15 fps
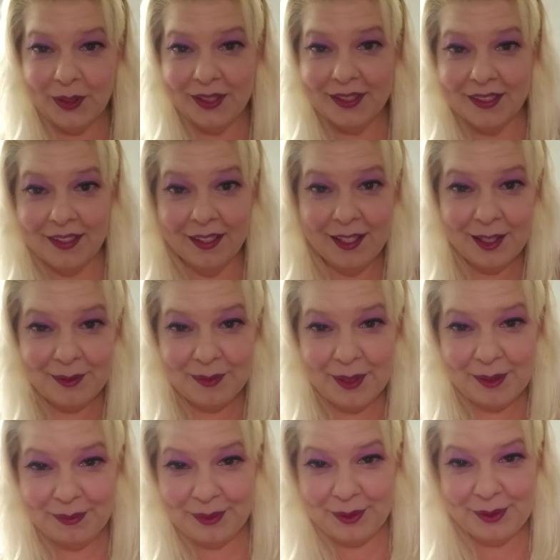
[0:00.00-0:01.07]
up, my
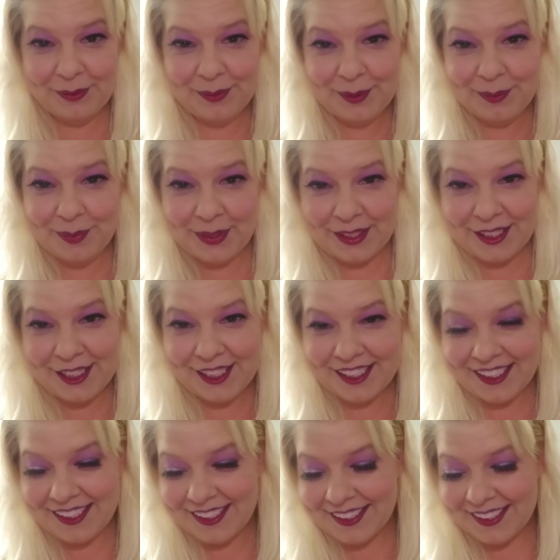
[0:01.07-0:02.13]
beautiful
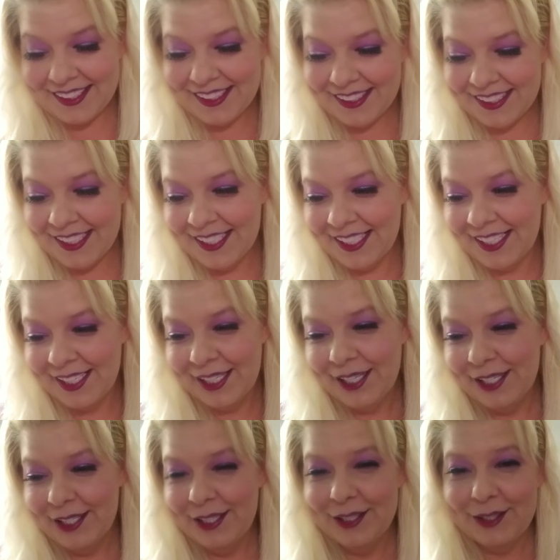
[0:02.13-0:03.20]
bitches?
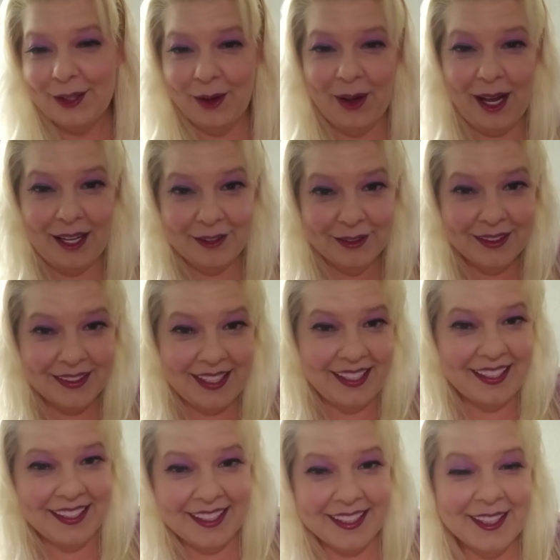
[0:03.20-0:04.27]
So I was
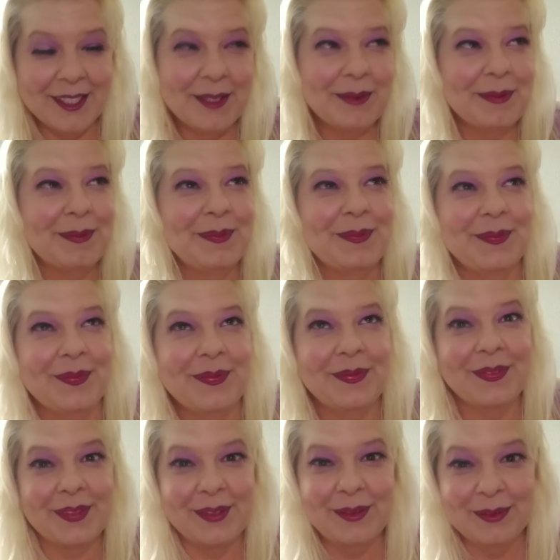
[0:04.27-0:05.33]
like
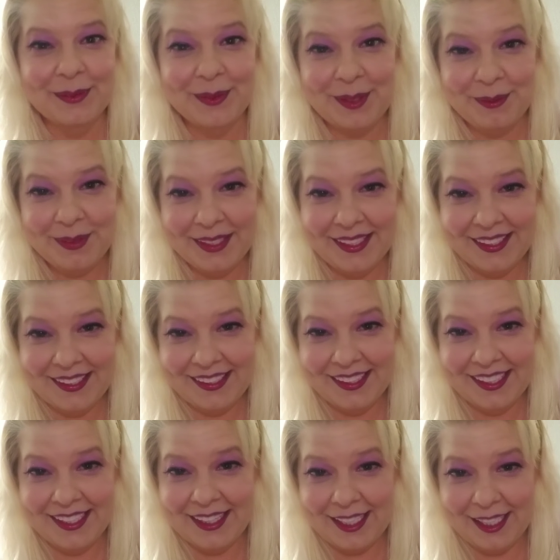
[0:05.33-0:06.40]
reminiscing
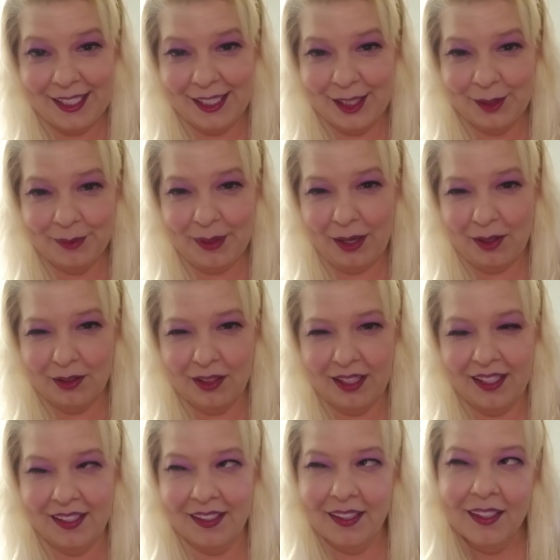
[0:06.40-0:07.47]
and thinking about
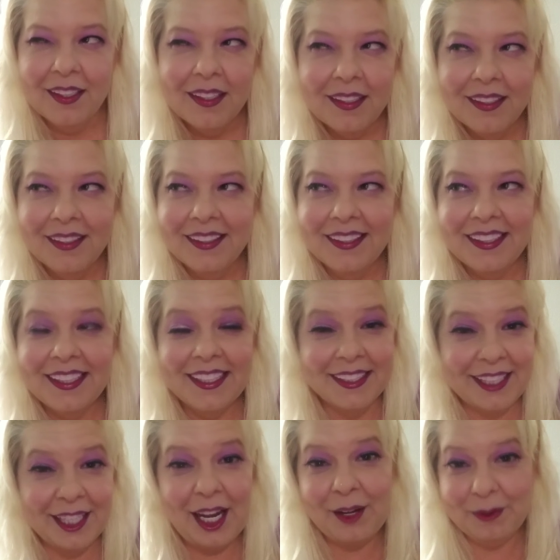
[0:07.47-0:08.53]
like, because
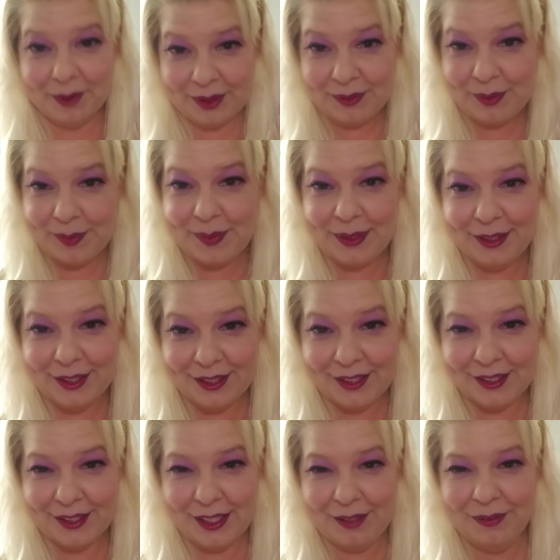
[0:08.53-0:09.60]
I got rid of a bunch of
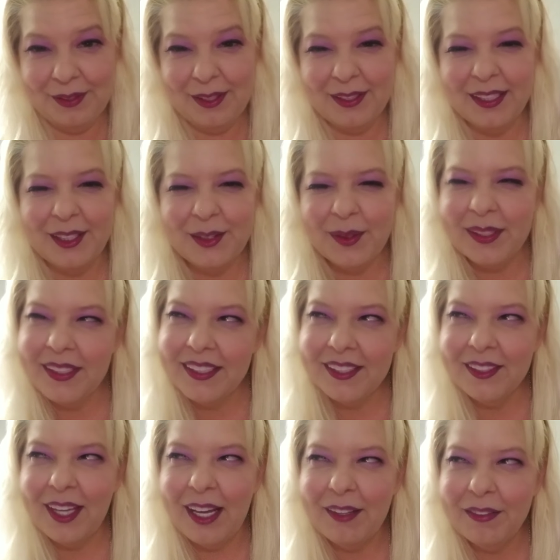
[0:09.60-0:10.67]
stuff and I was like, do I still
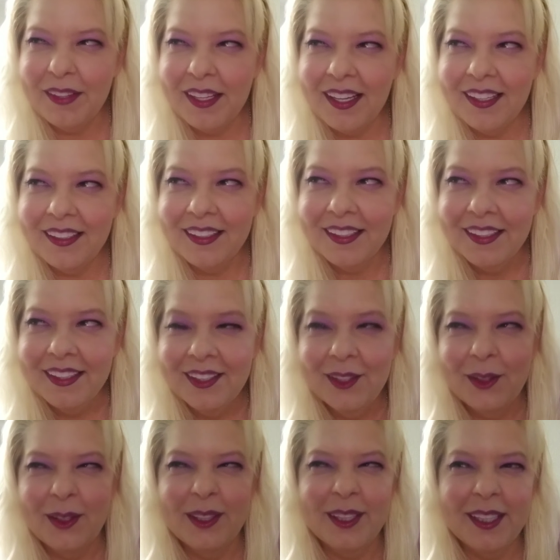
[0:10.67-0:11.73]
have that?
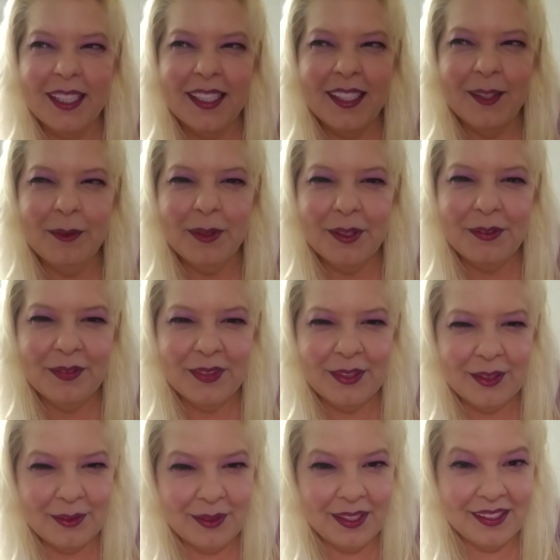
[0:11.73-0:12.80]
Or did I get rid of it
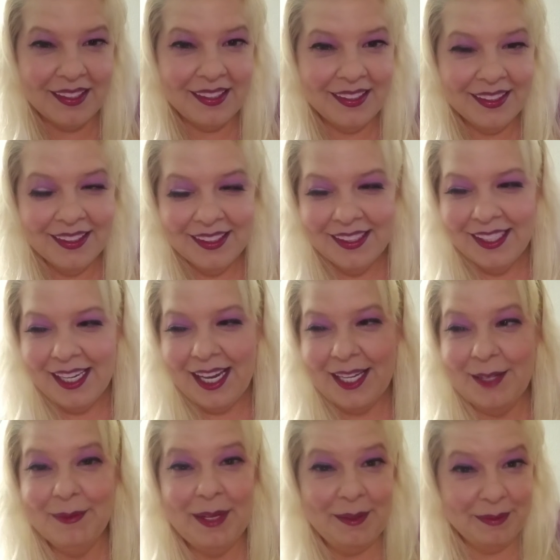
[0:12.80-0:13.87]
already? And
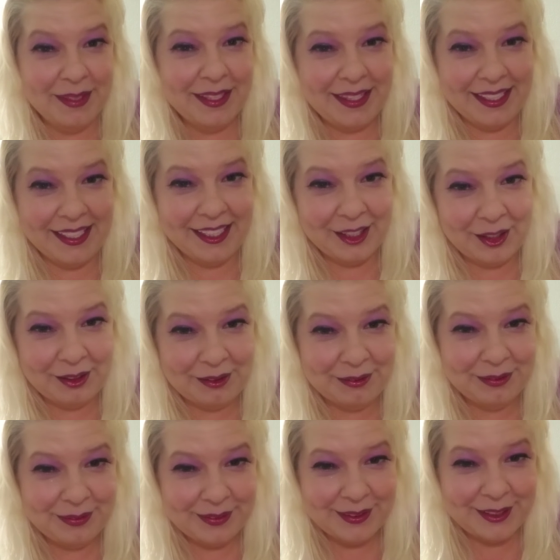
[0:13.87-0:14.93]
it made me think of
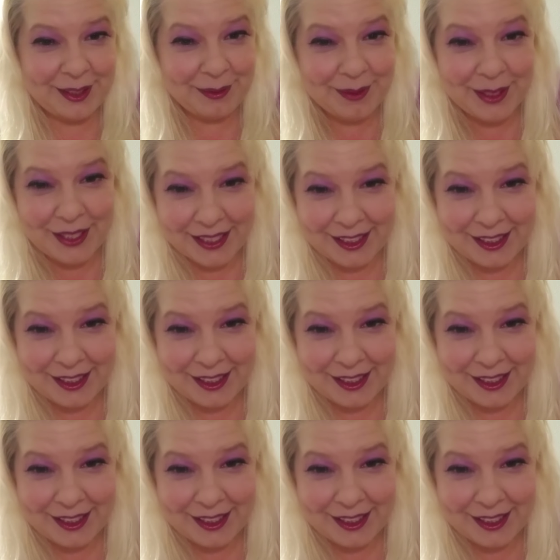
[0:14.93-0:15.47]
some of the